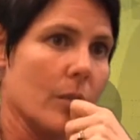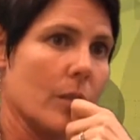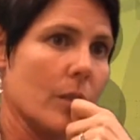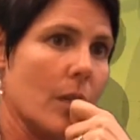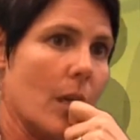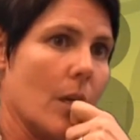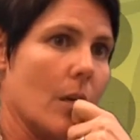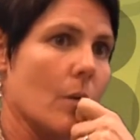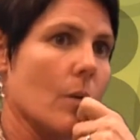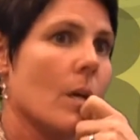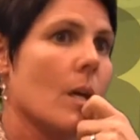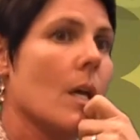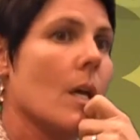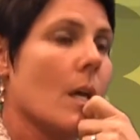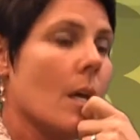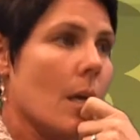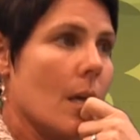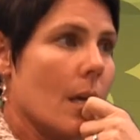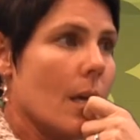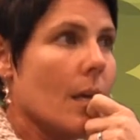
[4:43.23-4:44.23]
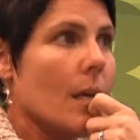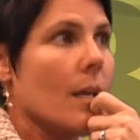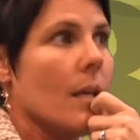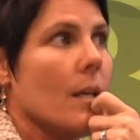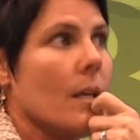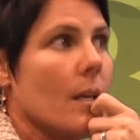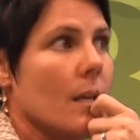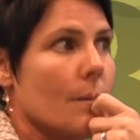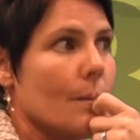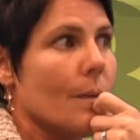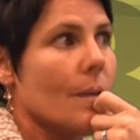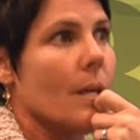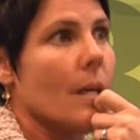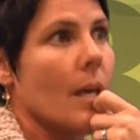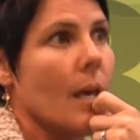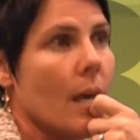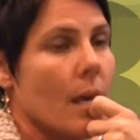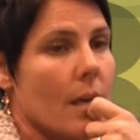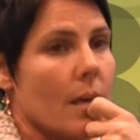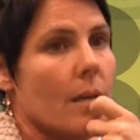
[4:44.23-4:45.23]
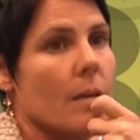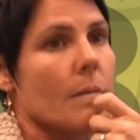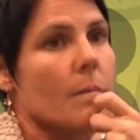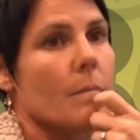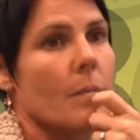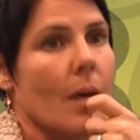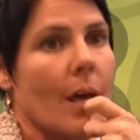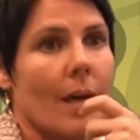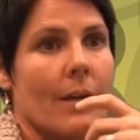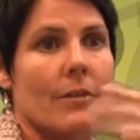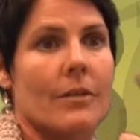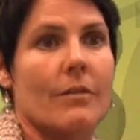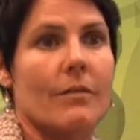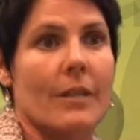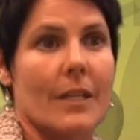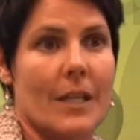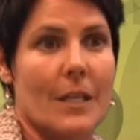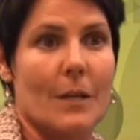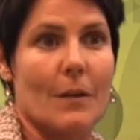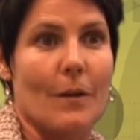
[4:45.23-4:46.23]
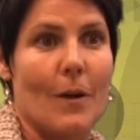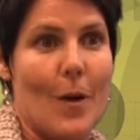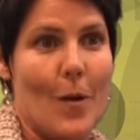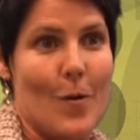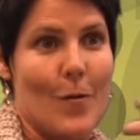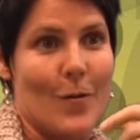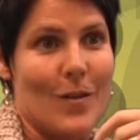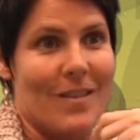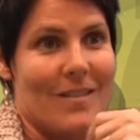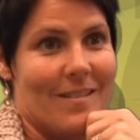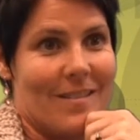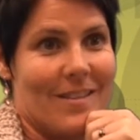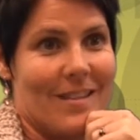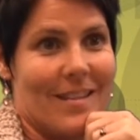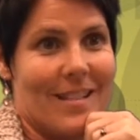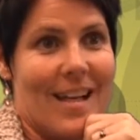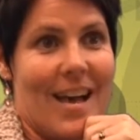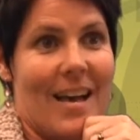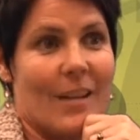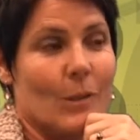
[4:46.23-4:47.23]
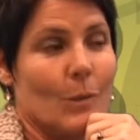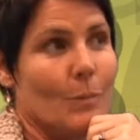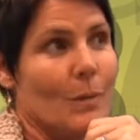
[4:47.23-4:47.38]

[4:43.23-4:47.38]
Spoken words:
So he became kind of a hero in the class.